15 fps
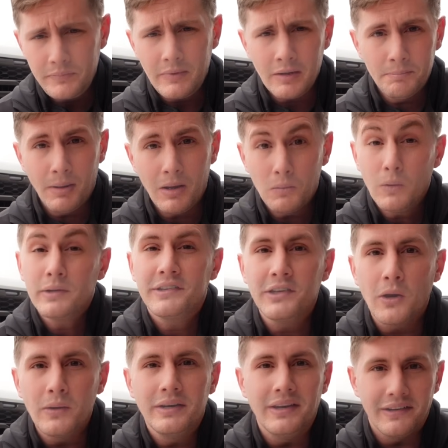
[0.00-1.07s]
But we're
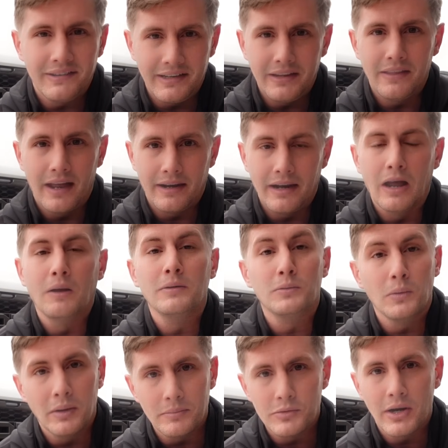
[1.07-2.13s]
starting to see that now, is
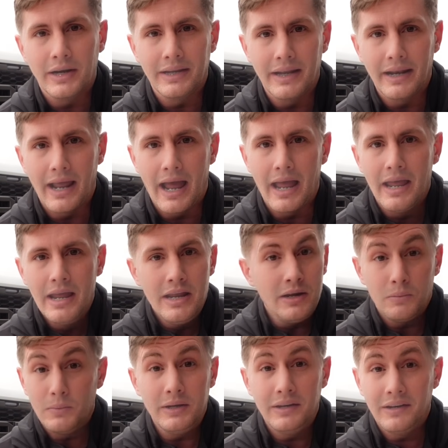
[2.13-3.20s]
what I'm trying to get at.
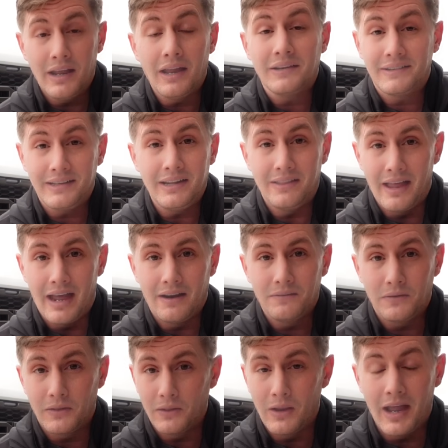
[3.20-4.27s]
We did not see that
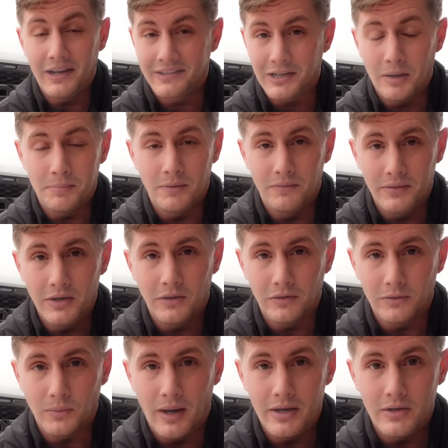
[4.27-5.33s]
for the last couple of
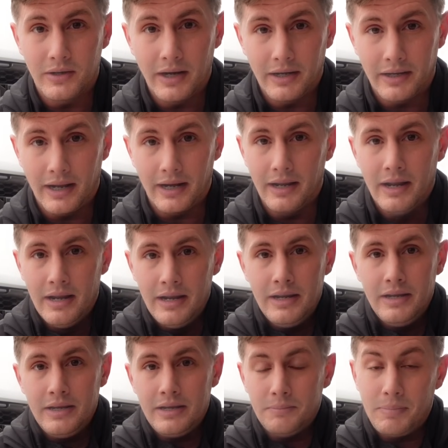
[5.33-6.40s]
years, right? You kind of got to,
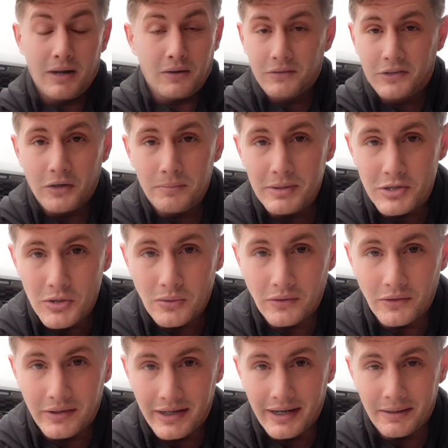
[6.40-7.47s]
beggars couldn't be
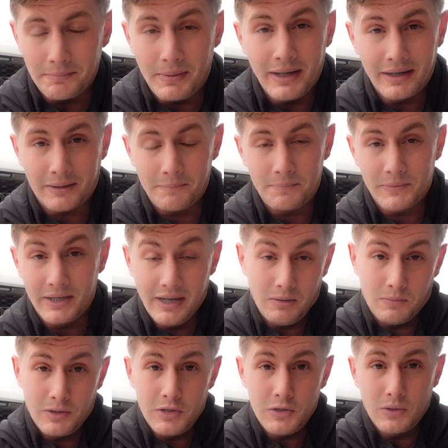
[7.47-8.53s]
choosers. You got to
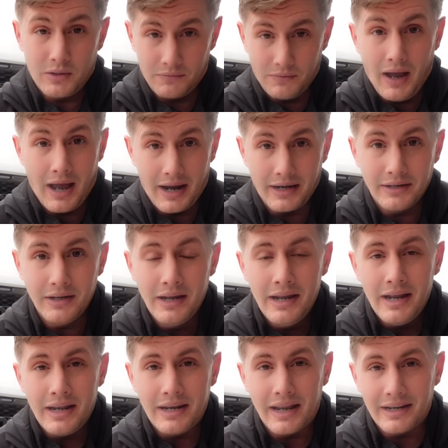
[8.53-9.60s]
get what you can find.
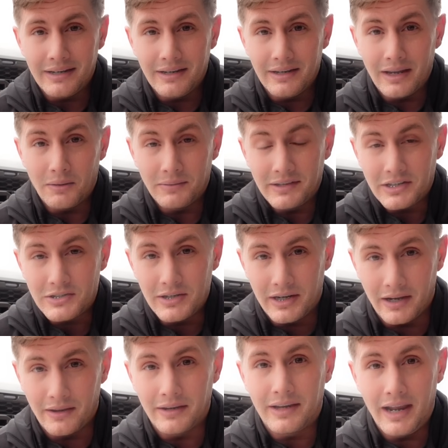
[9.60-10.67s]
And that was actually
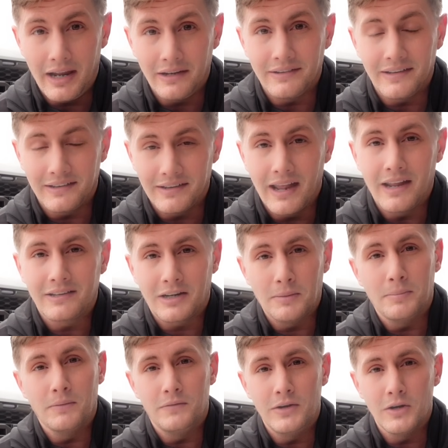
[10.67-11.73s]
kind of the case this last
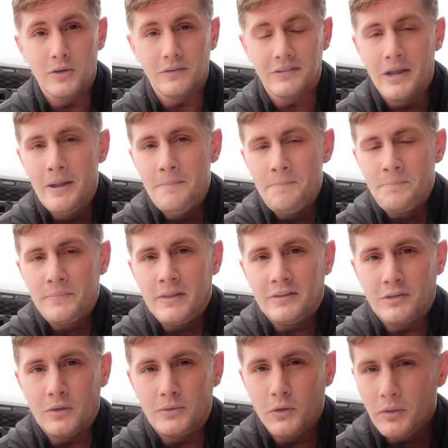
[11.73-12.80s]
couple of years.
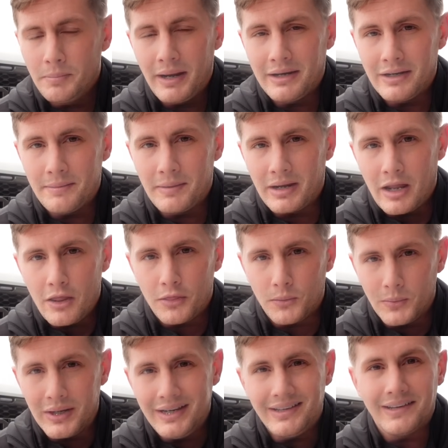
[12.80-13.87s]
So during the pandemic,
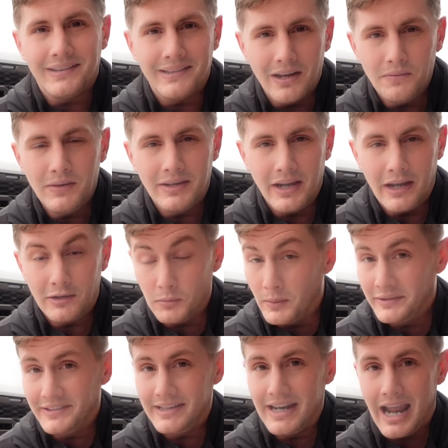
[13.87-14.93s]
3 to 7 days
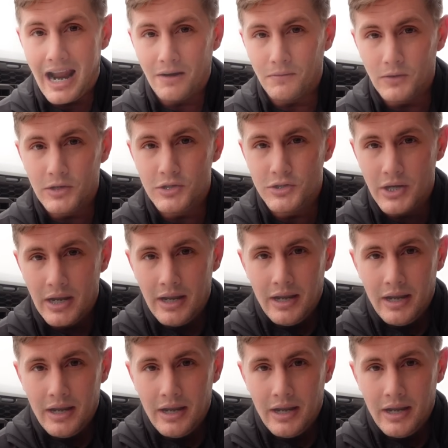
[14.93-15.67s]
was the average